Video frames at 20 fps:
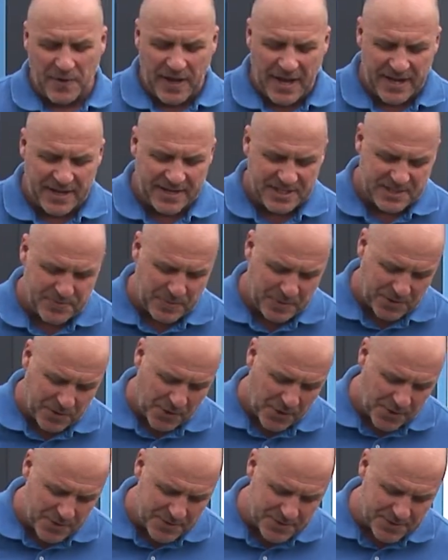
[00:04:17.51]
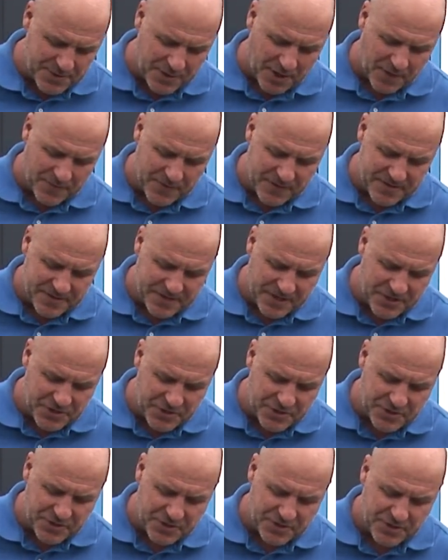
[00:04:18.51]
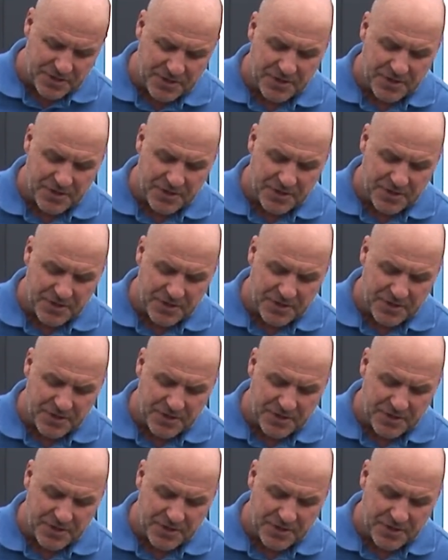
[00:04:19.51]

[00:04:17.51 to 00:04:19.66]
and it's because of the dish